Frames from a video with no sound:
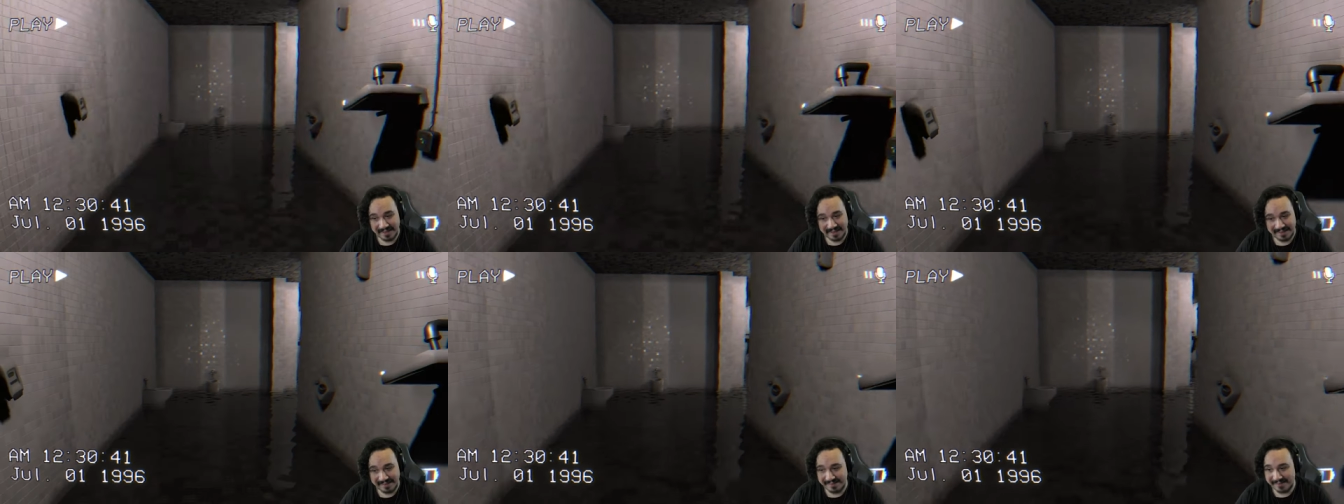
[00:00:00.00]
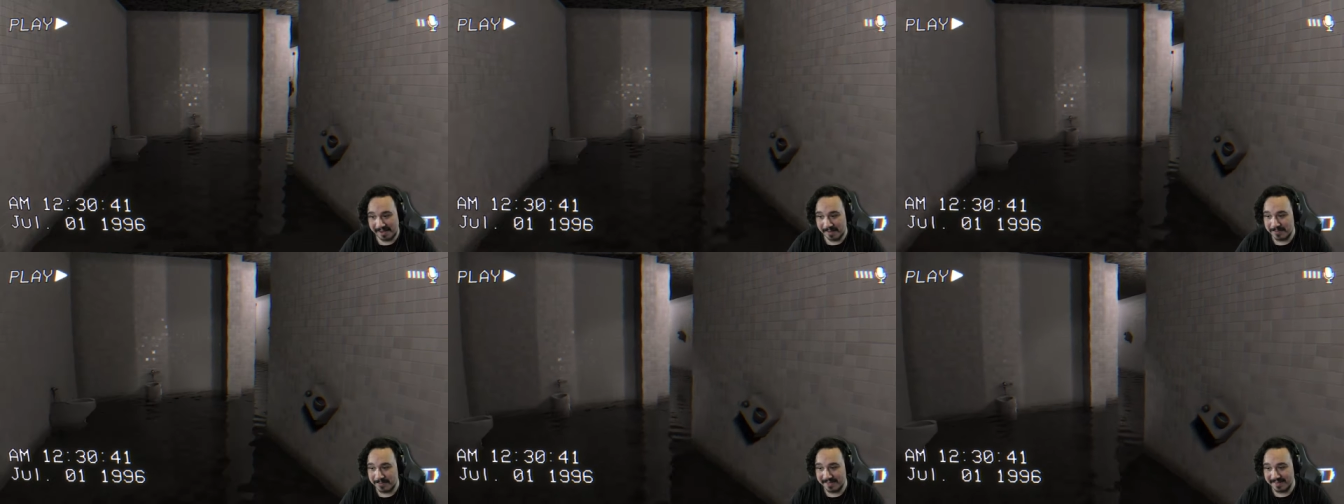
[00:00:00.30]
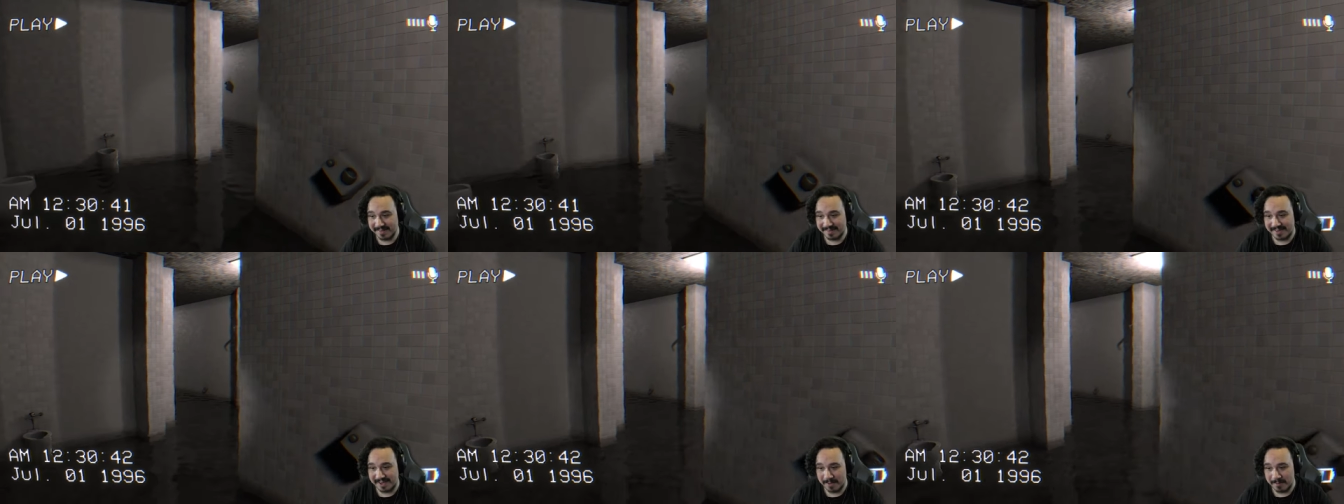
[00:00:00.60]

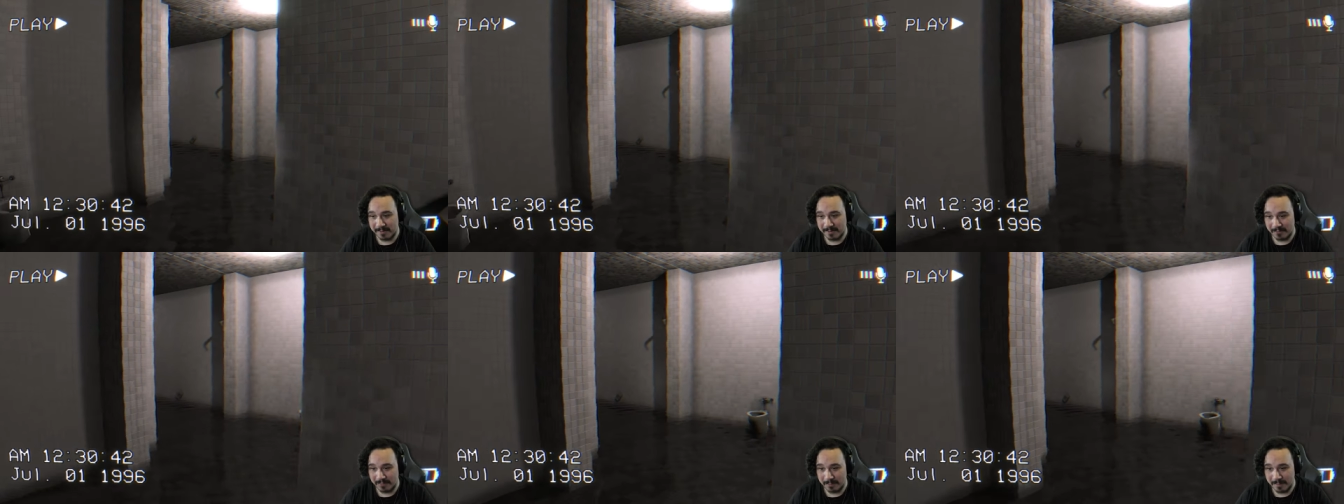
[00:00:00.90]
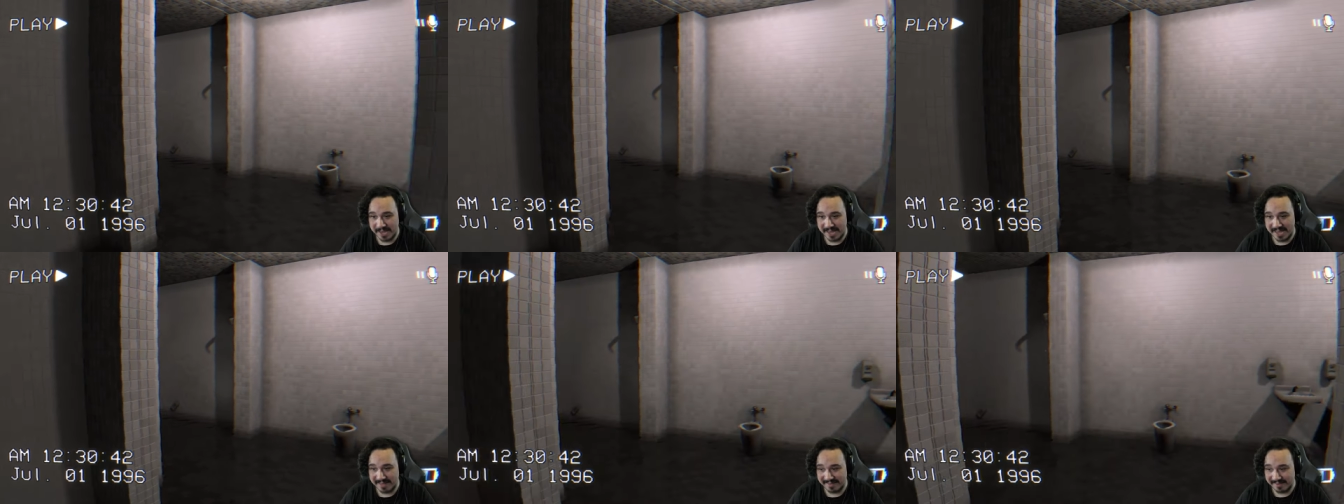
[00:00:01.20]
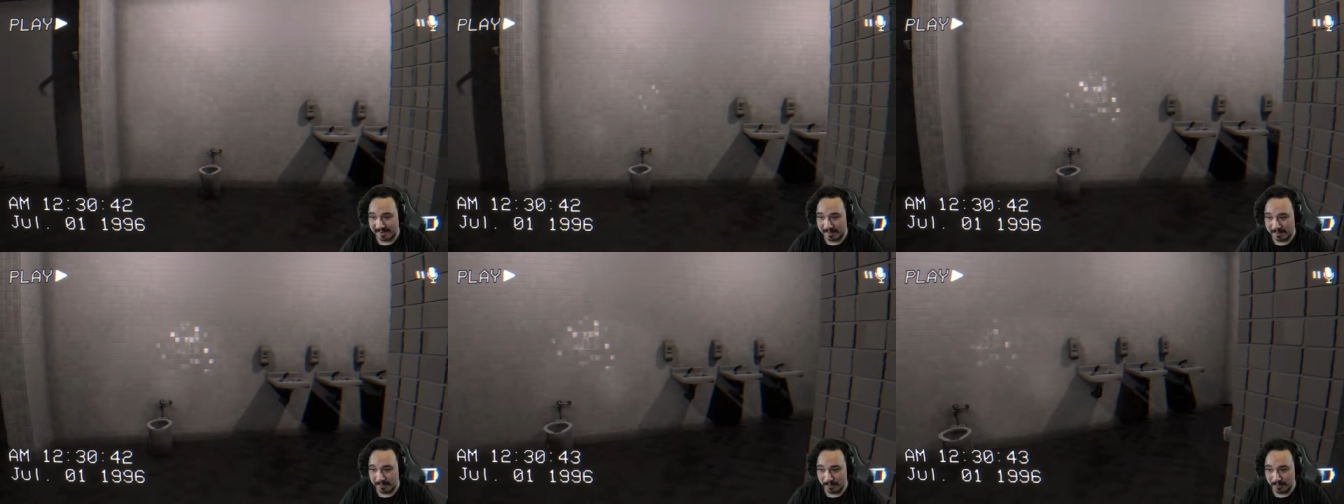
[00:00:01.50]
Something's coming for me at
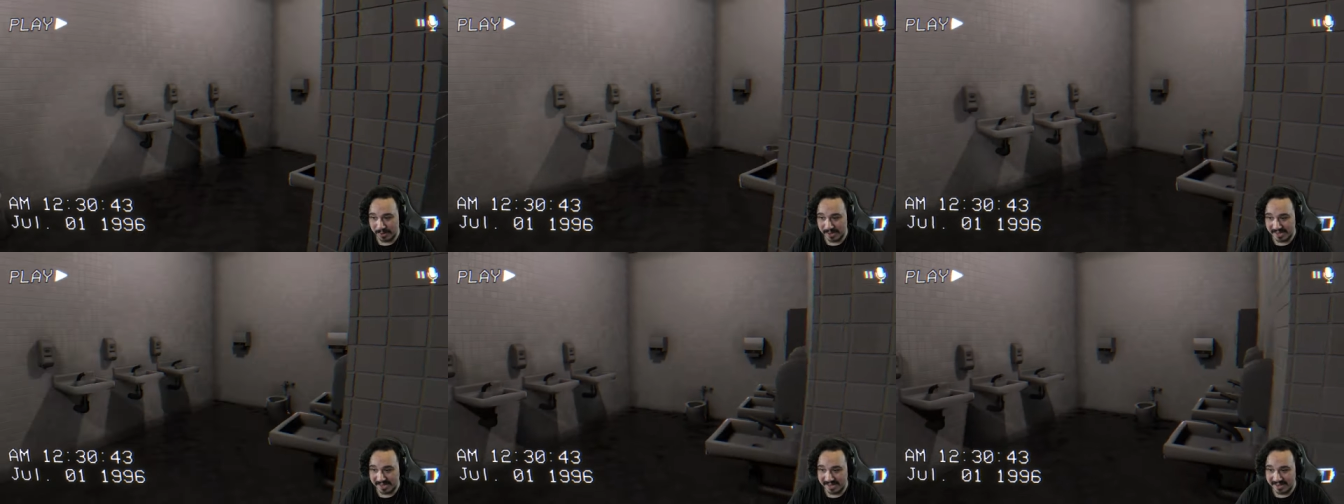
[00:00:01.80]
some point